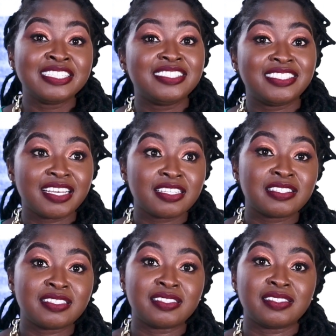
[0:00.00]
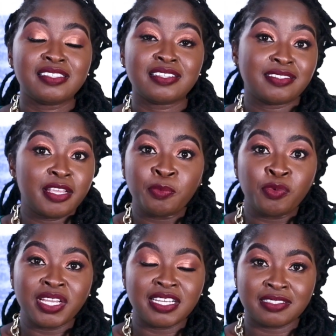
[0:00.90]
Just the same
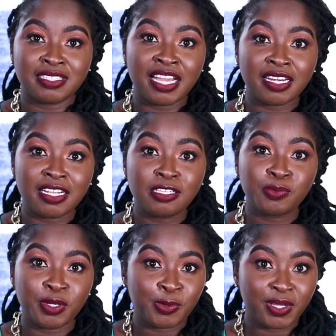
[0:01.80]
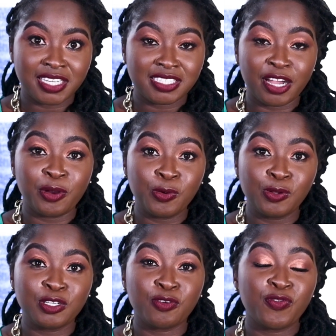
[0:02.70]
way as an adult, when you get a
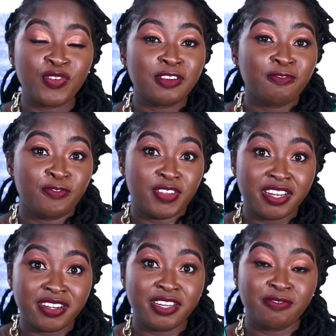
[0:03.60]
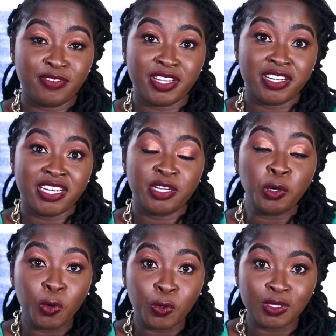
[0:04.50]
cold, you feel very
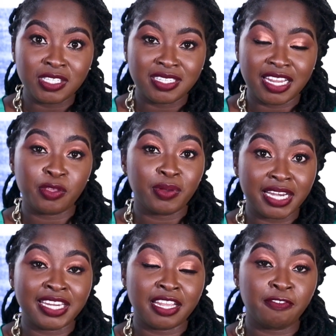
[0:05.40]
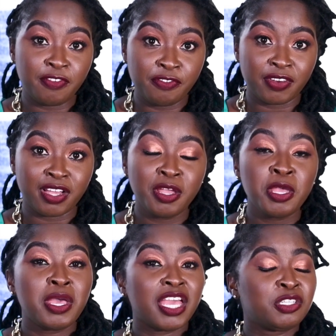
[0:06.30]
cold, like you can get fever.
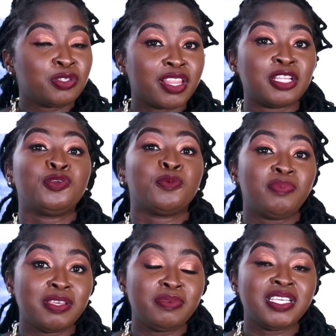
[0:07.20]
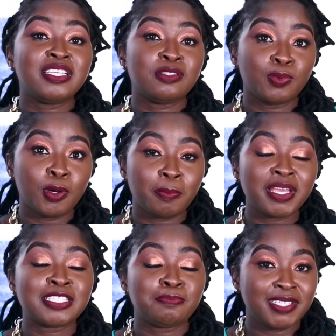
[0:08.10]
Ensure that your baby is warm,
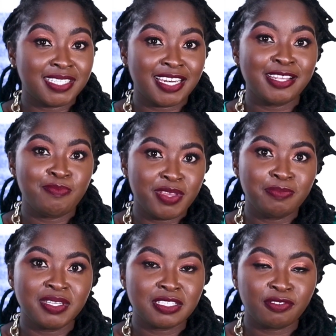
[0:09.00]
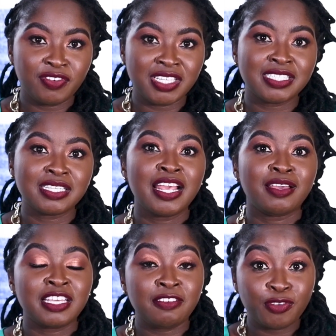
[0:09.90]
especially baby's feet.
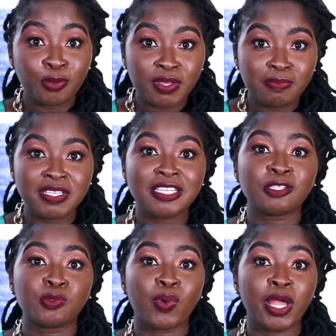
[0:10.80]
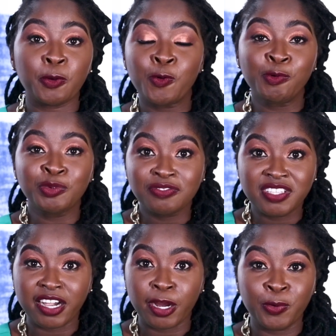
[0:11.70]
If your baby is one who moves
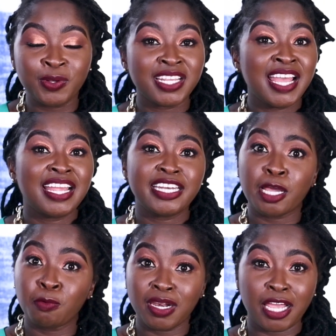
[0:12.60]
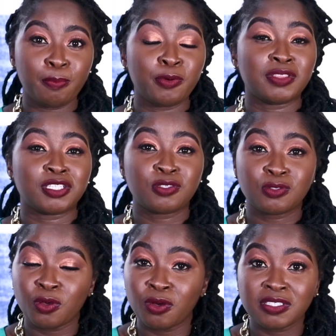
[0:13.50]
around, double up on the
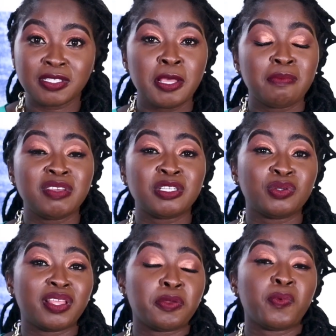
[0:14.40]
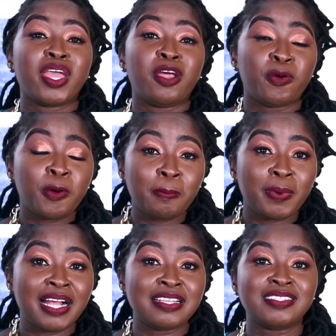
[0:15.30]
socks, make sure they wear
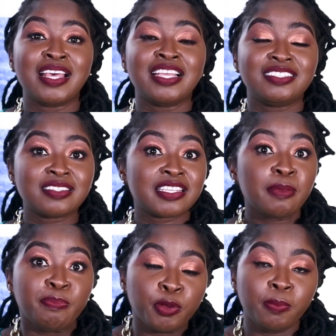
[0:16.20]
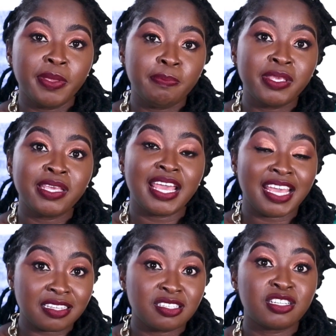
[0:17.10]
rompers. Just keep your baby
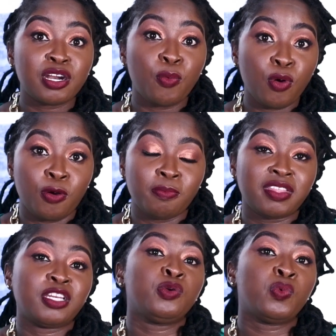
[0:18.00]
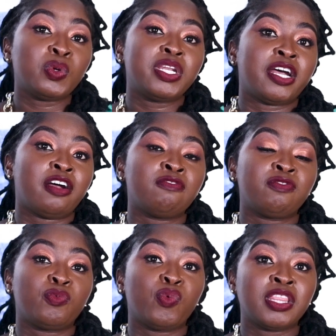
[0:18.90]
extra warm than you would have
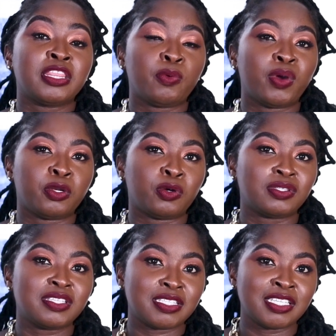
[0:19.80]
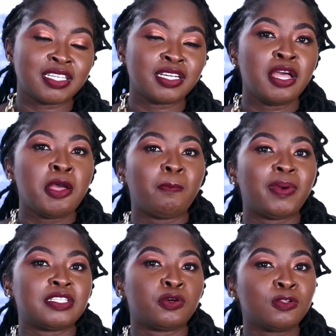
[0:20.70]
when they were not sick.
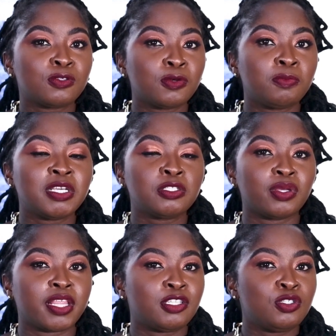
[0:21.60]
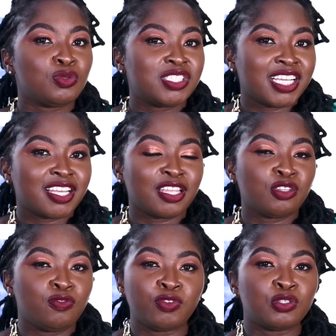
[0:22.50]
But also make sure that you check
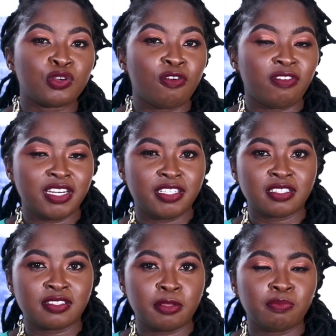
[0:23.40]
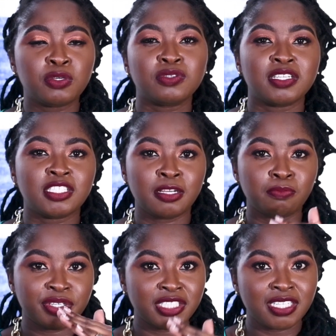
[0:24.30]
that you've not overdressed them, because the
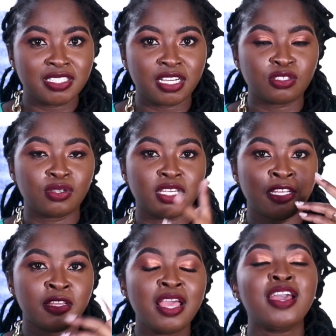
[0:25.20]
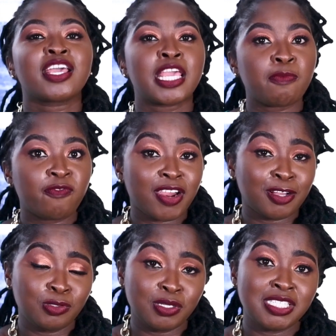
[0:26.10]
temperatures actually keep
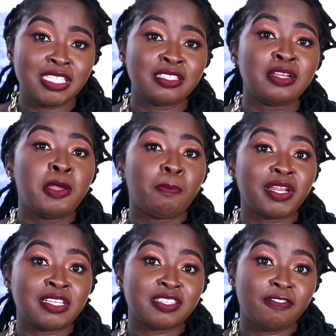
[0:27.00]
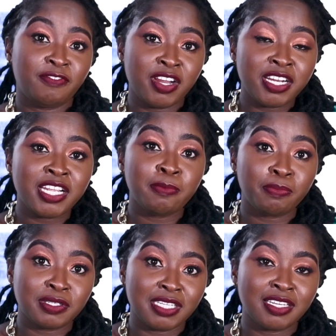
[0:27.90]
fluctuating. But it's a very
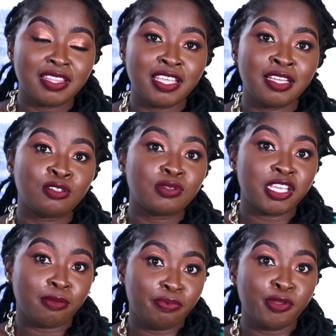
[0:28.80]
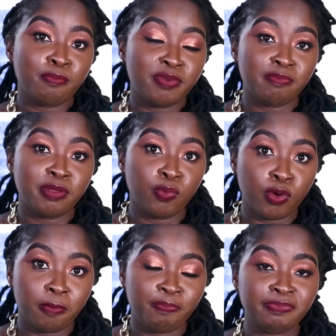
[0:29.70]
important thing to keep your baby
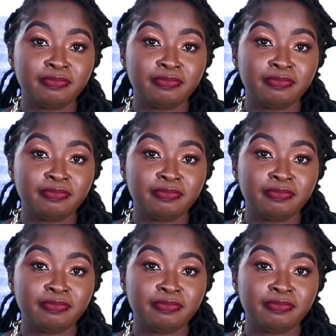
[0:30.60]
warm.